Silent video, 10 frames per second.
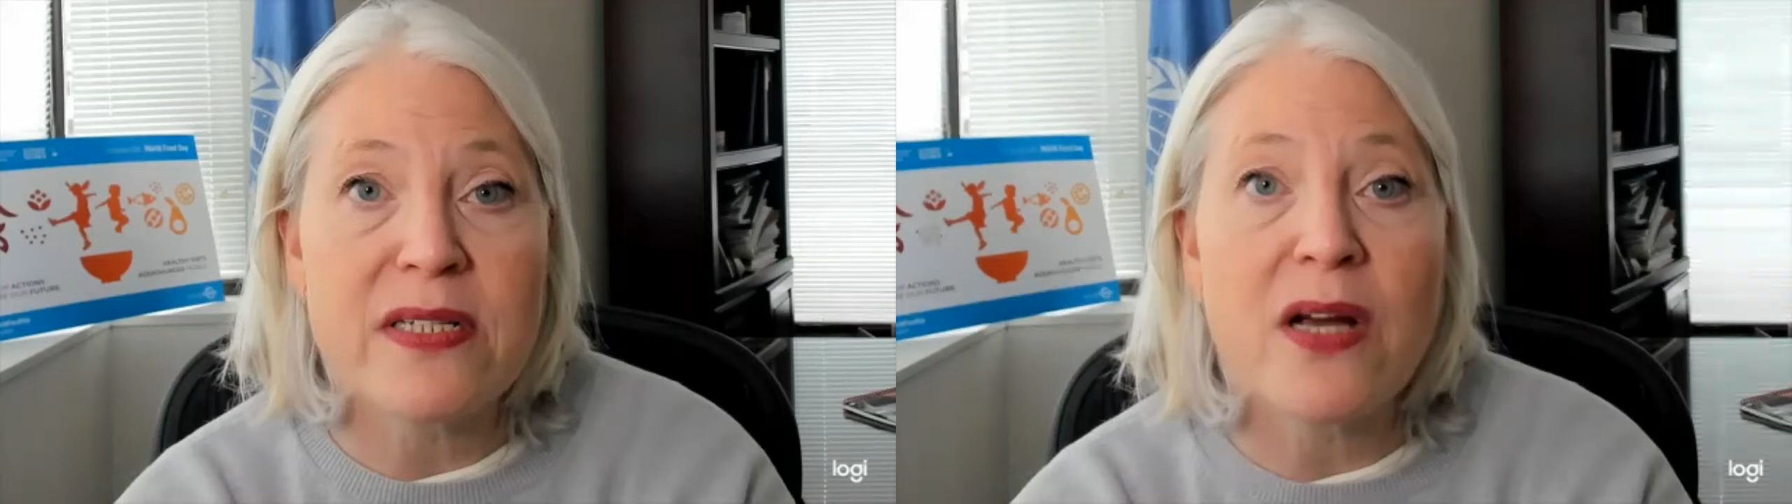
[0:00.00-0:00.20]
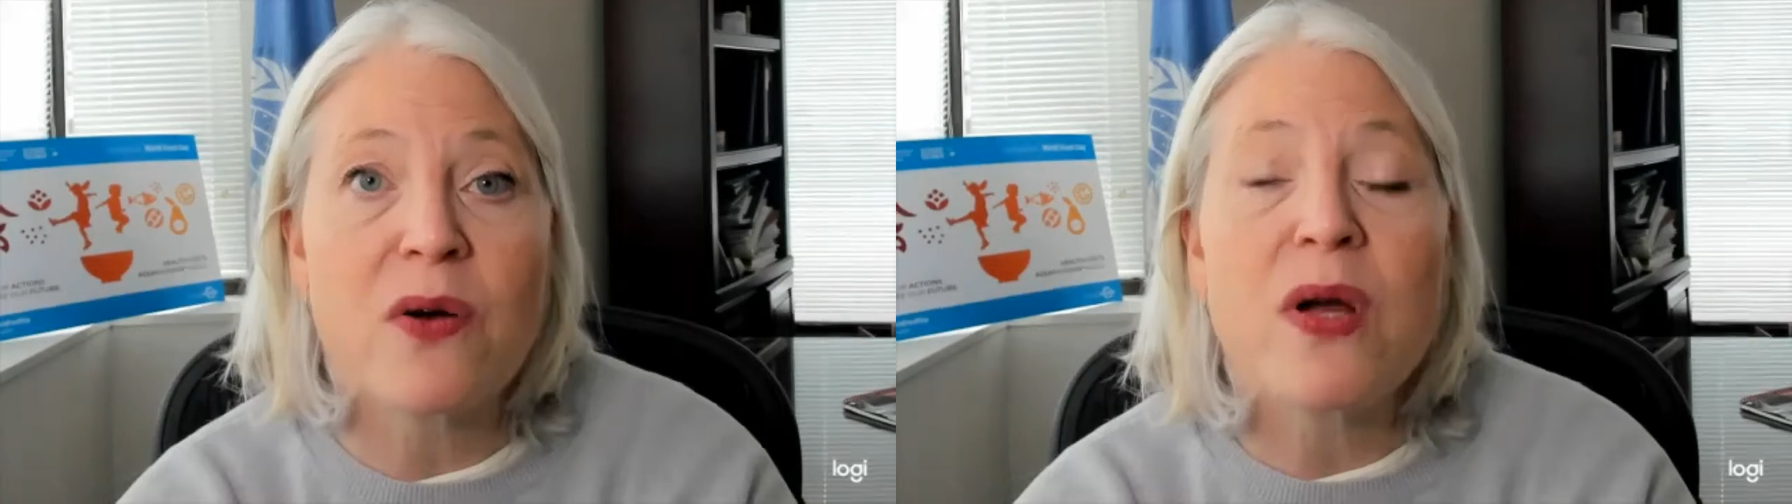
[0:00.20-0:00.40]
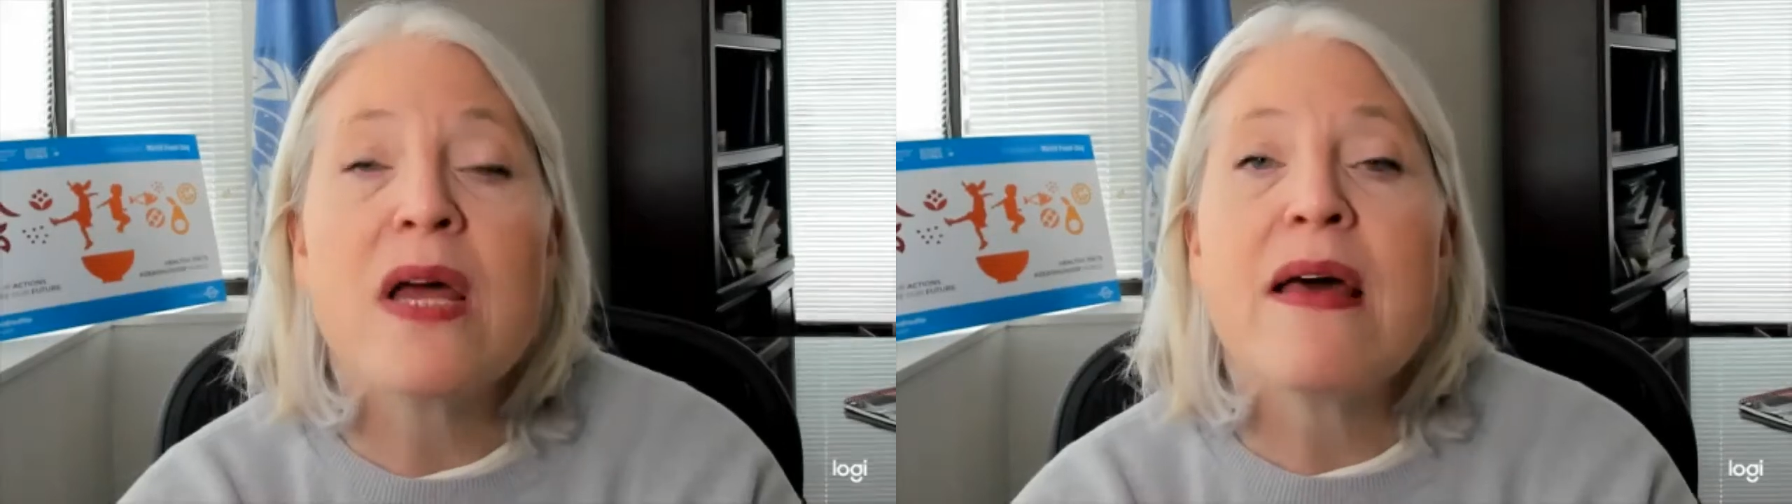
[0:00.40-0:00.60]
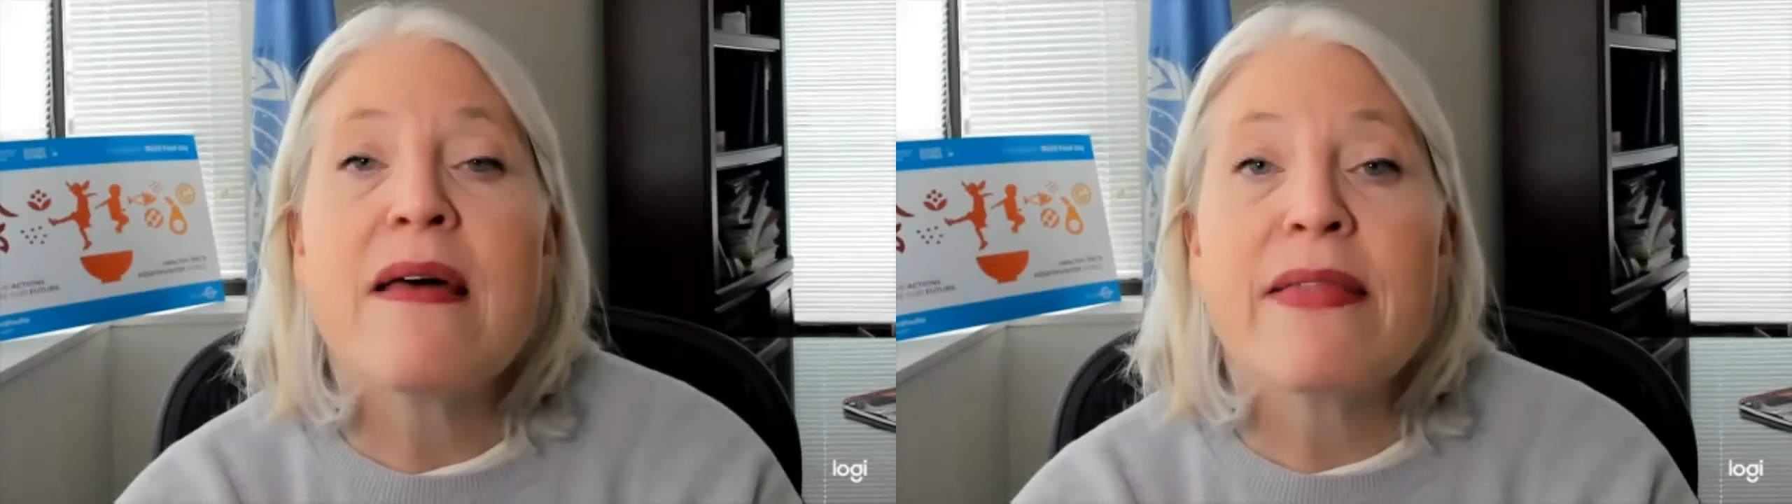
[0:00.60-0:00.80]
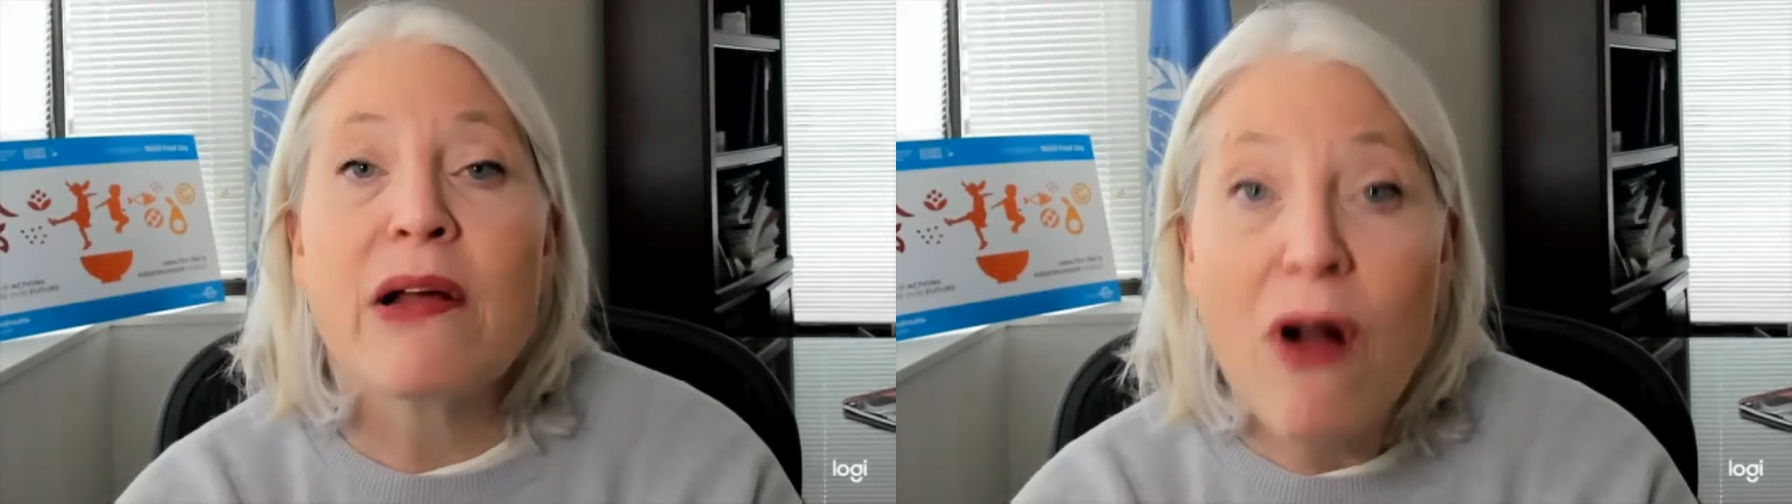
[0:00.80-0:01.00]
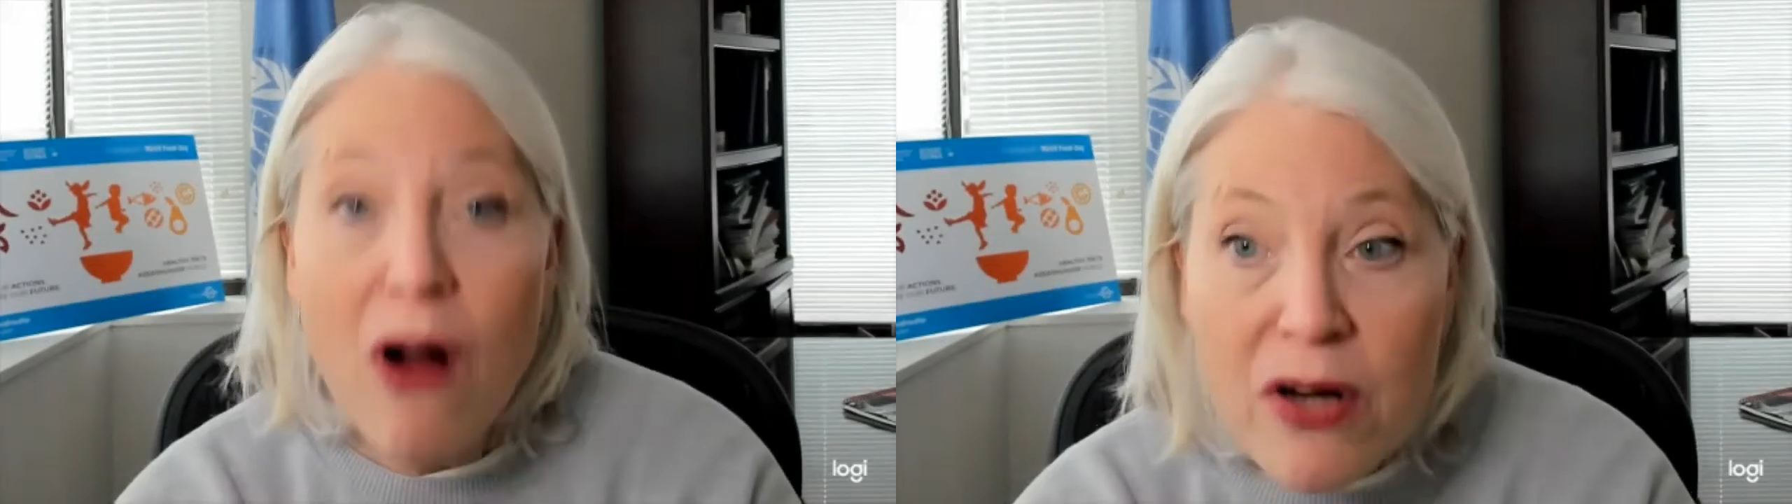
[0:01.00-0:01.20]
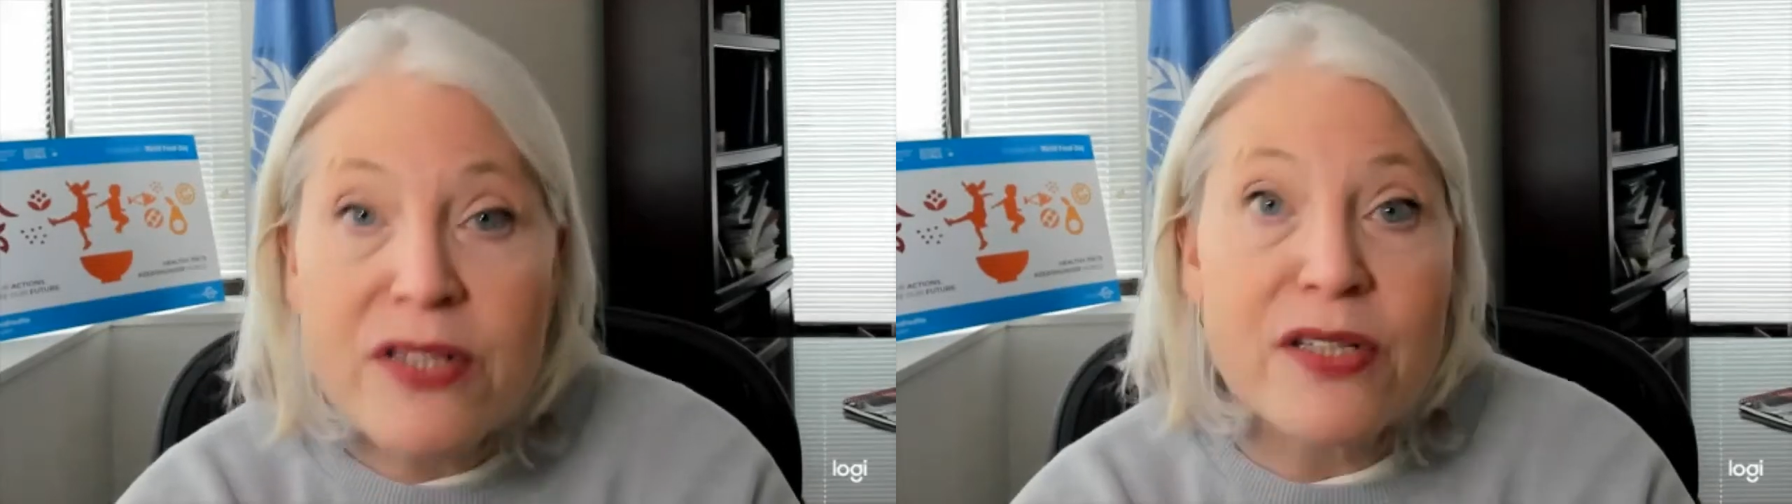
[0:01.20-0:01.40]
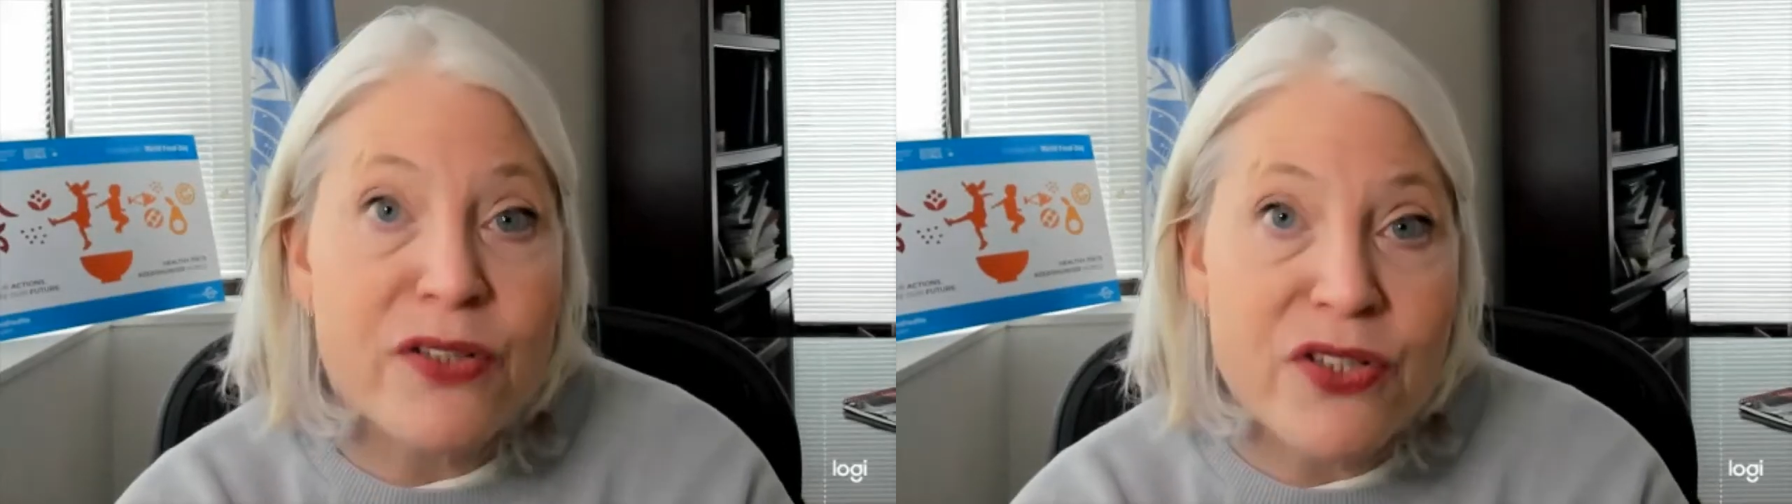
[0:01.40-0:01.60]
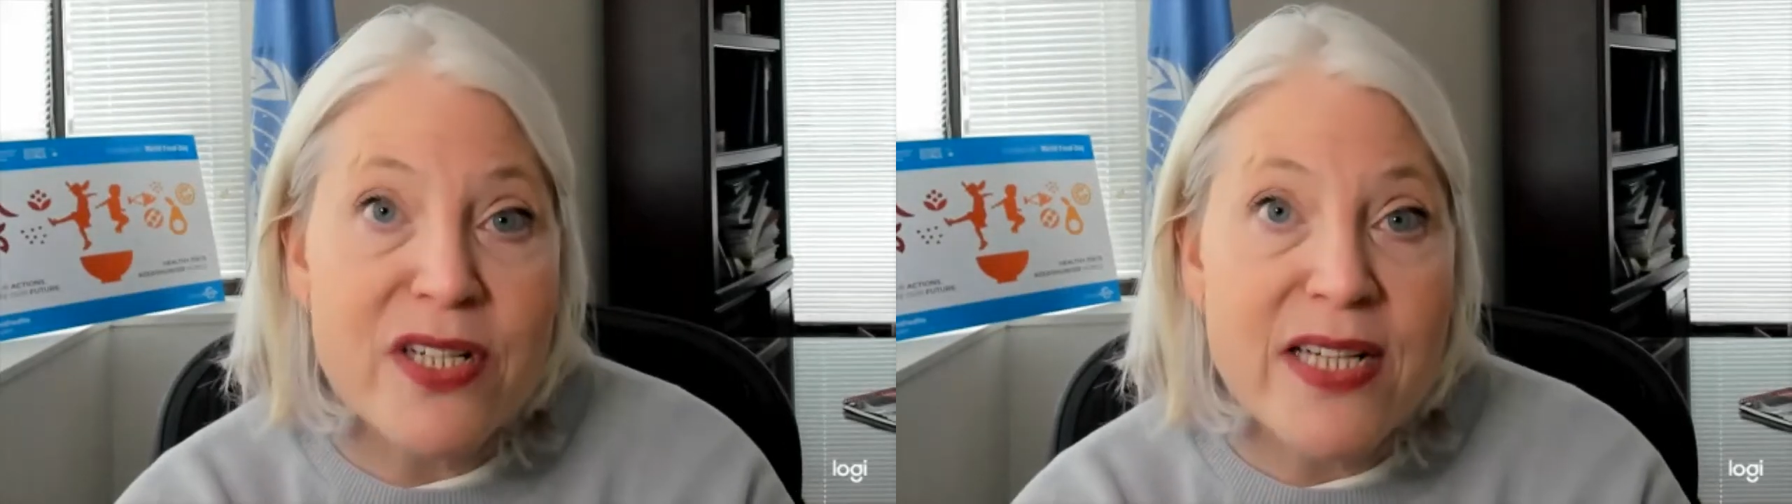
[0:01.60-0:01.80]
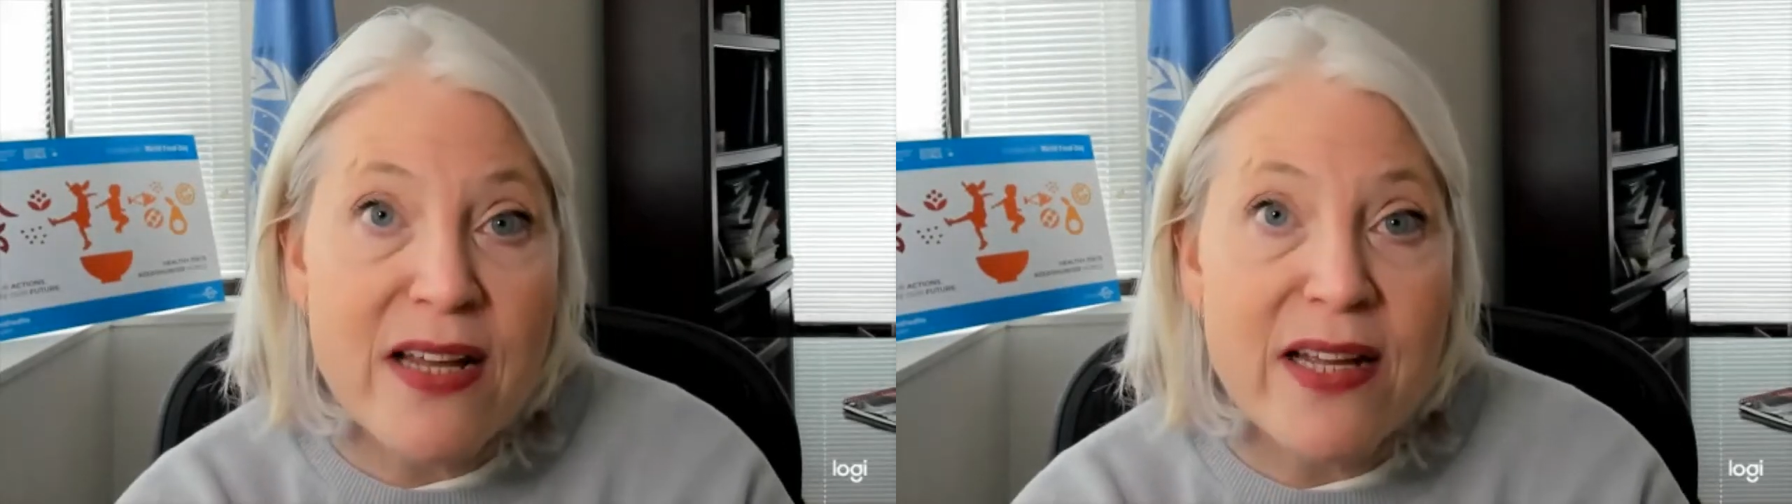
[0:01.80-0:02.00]
So there are
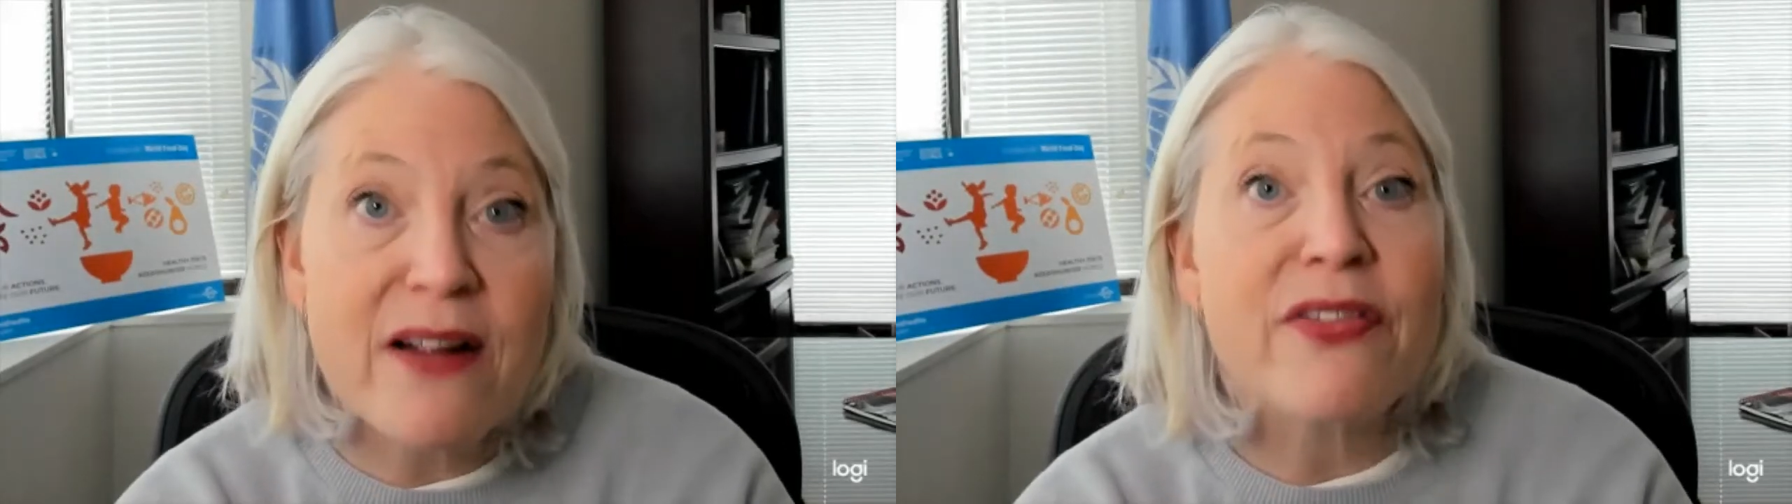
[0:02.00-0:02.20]
solutions out there.